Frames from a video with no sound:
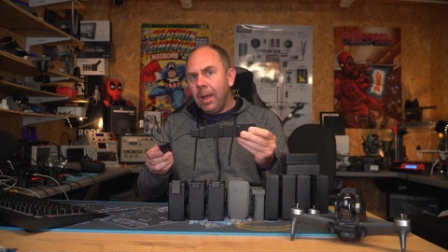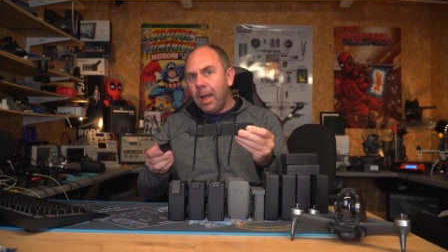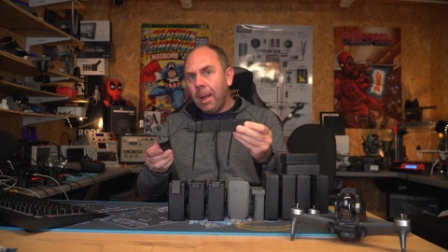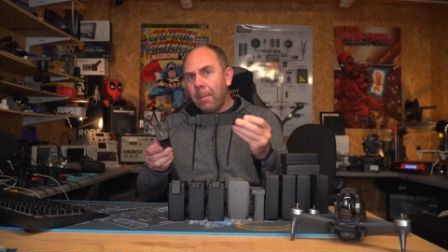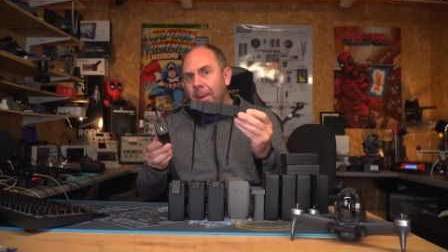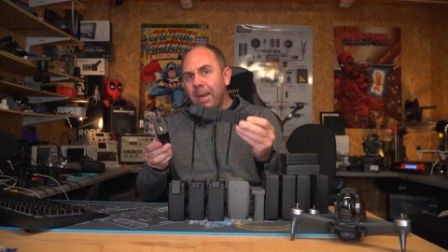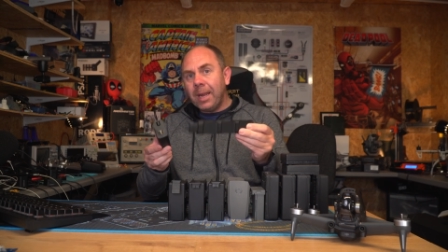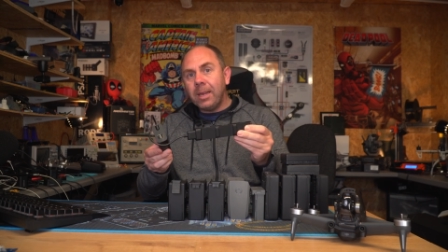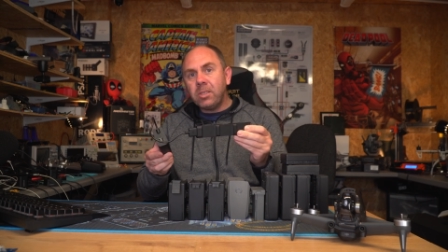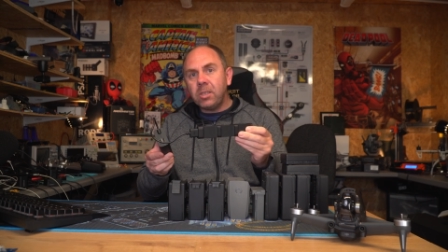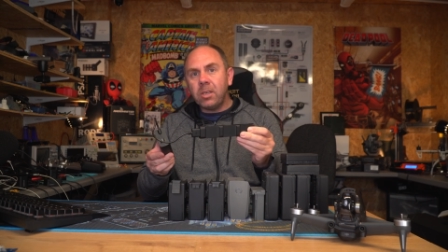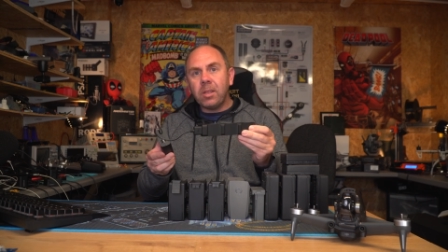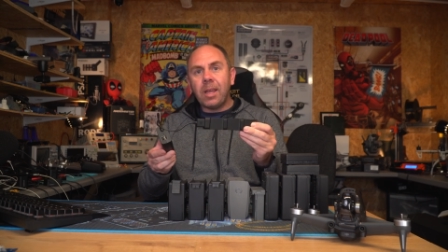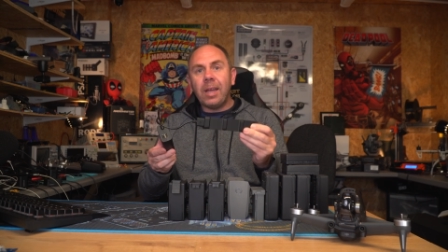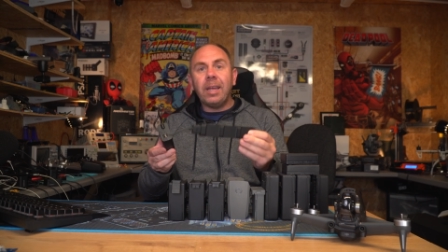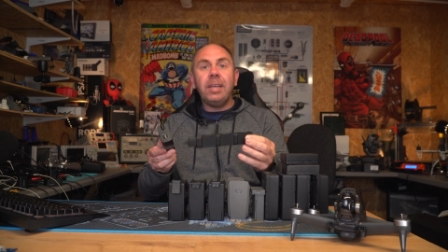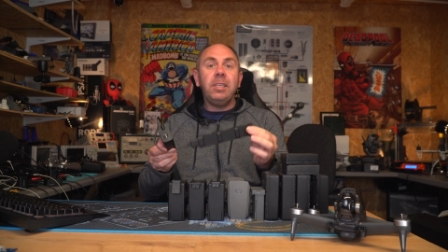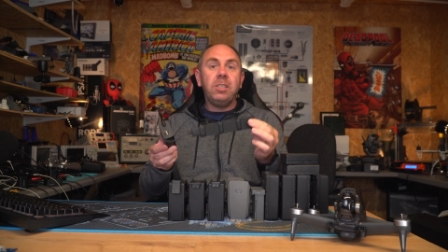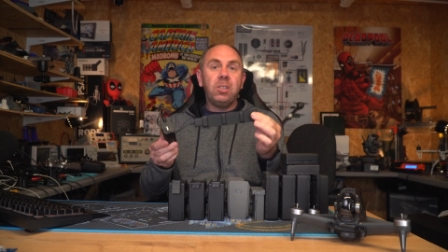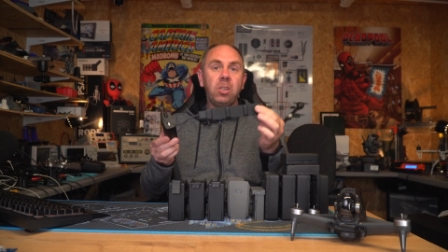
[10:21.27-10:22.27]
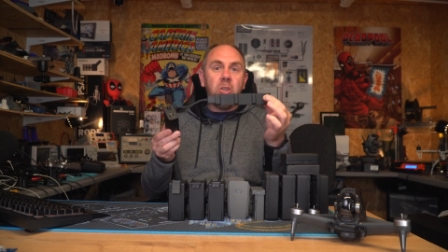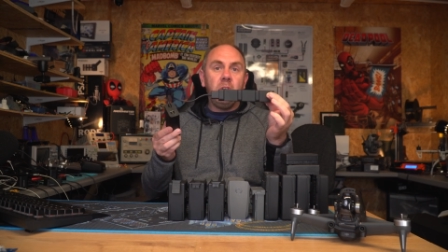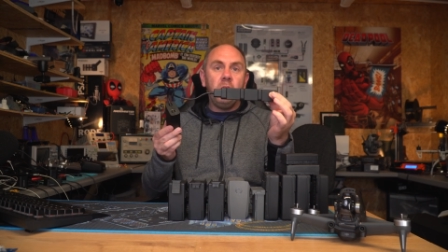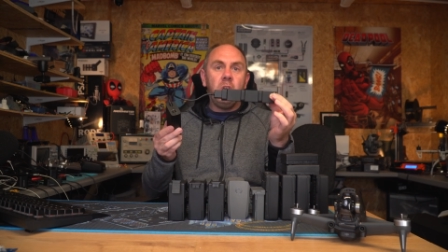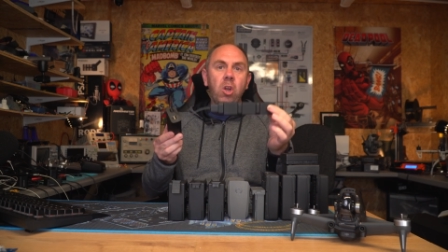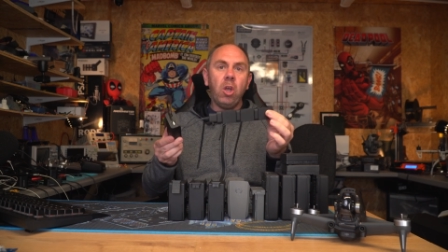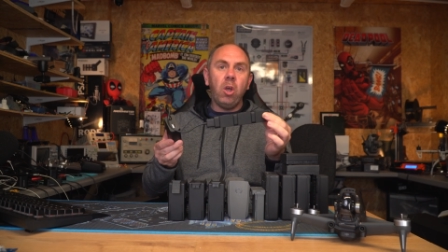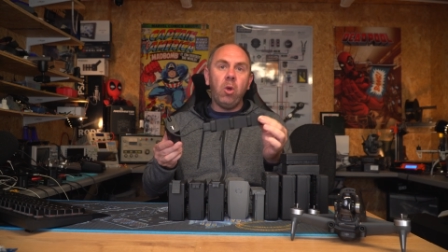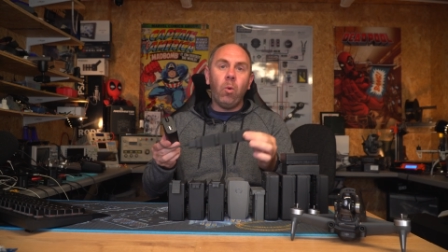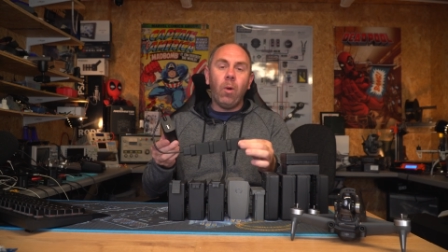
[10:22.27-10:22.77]
And my answer to that is is
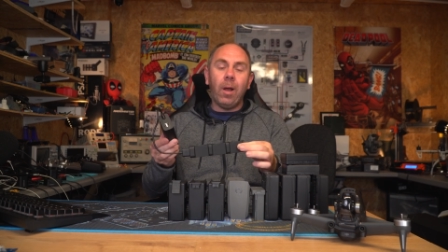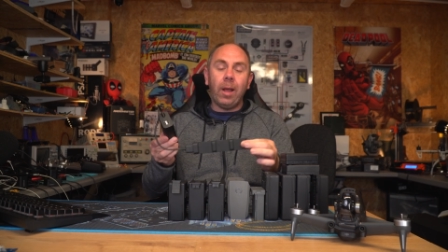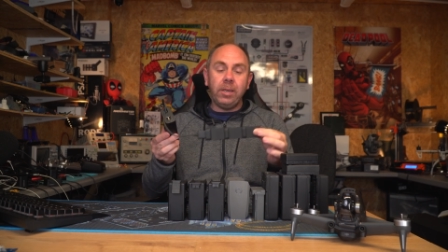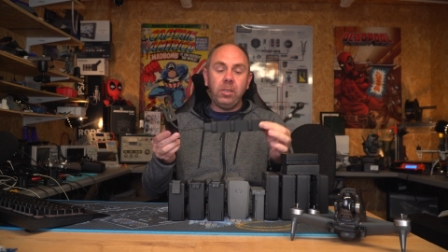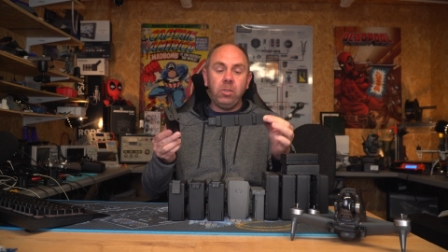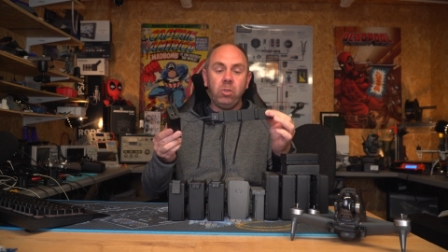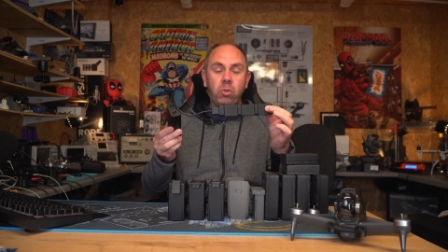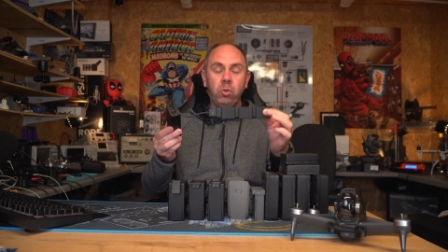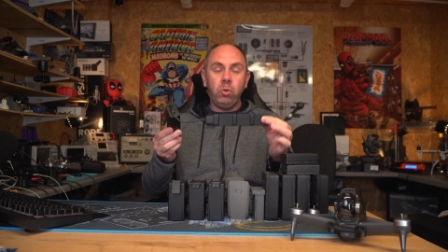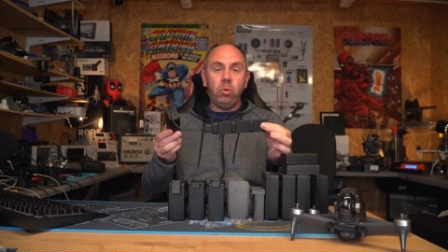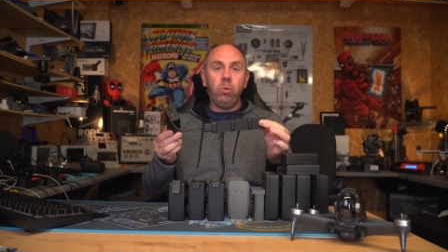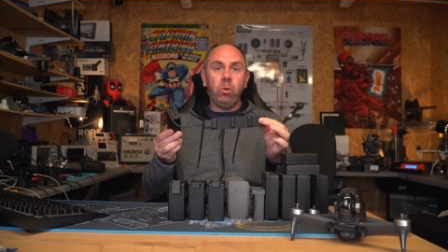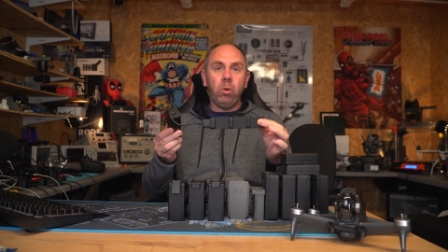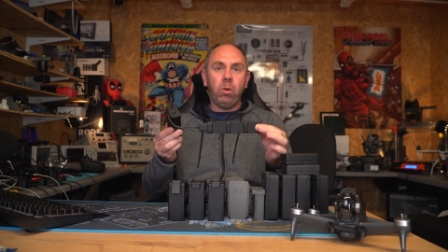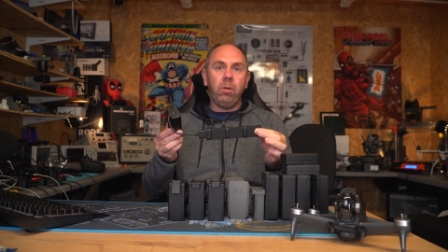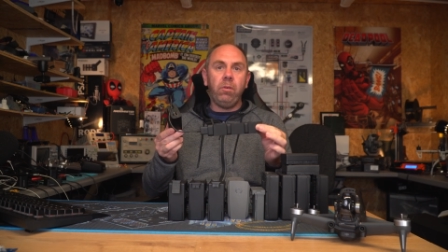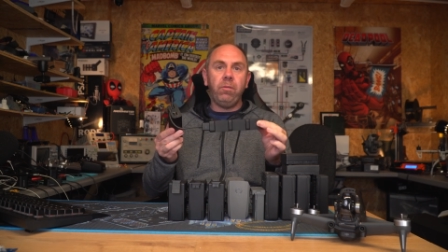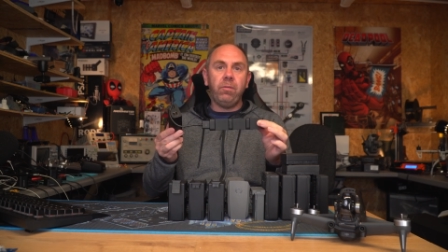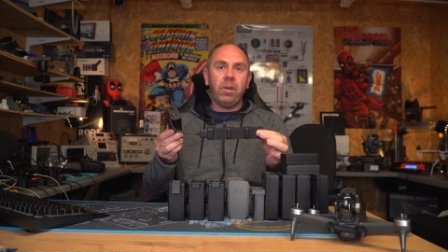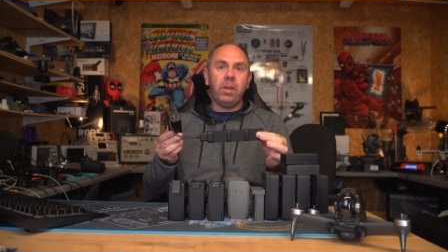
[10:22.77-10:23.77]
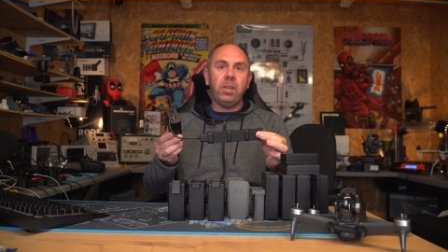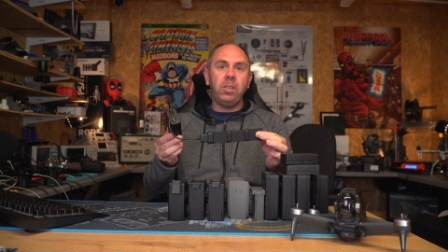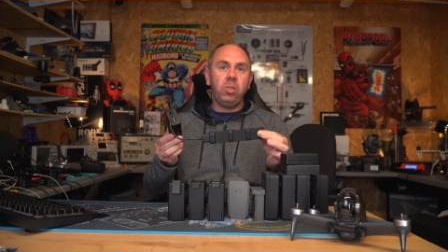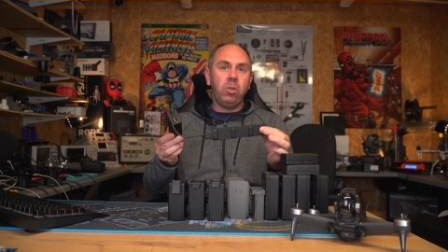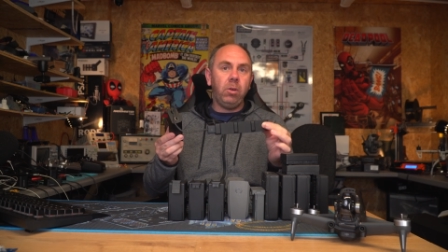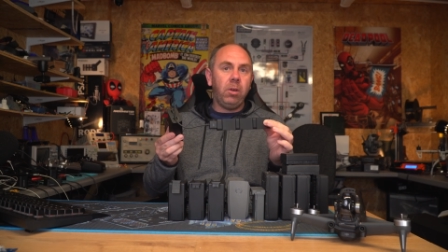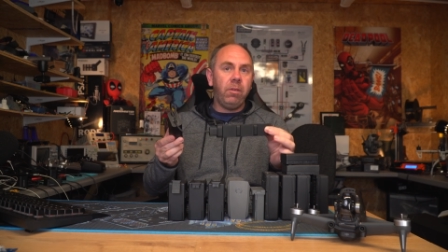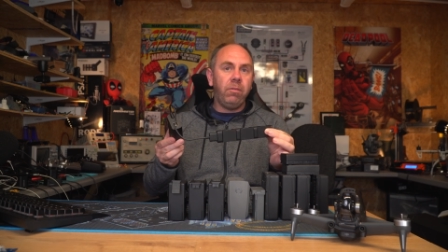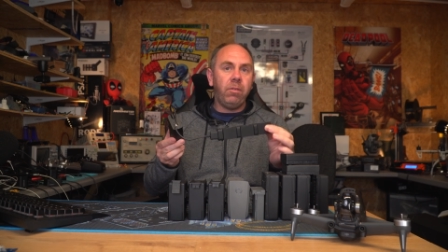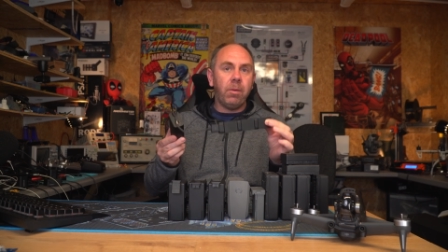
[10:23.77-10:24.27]
no. I do not advise
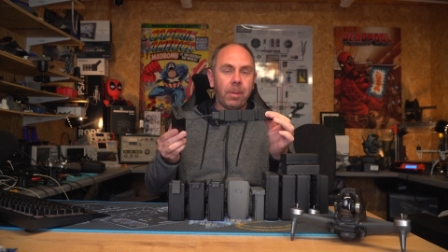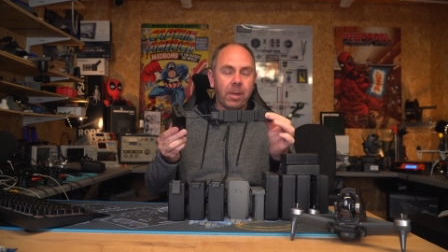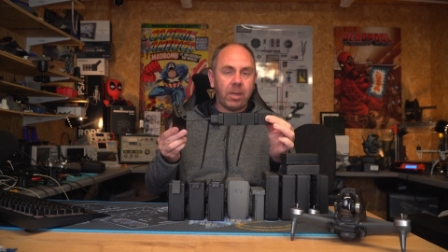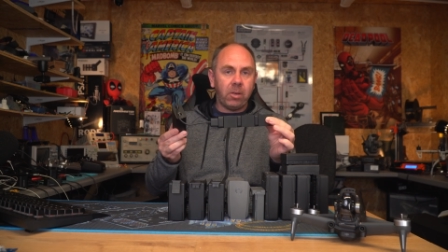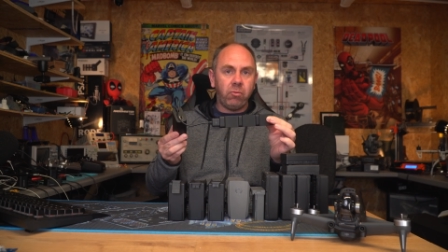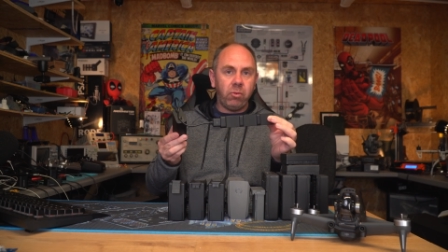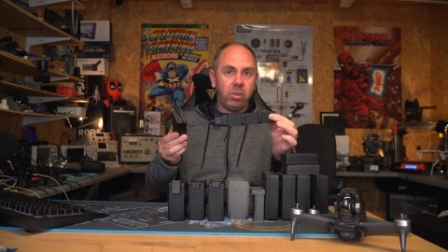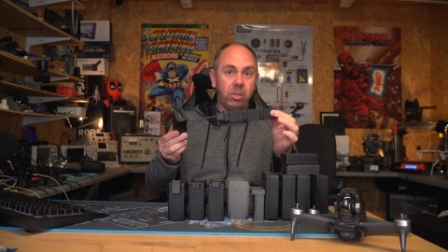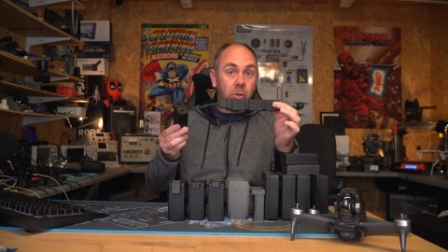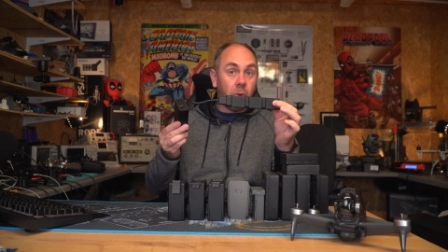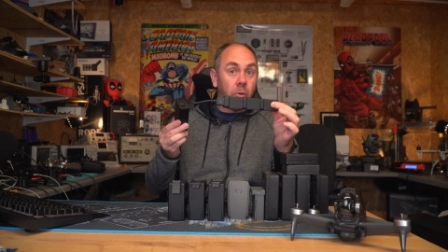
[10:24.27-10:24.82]
you leave your batteries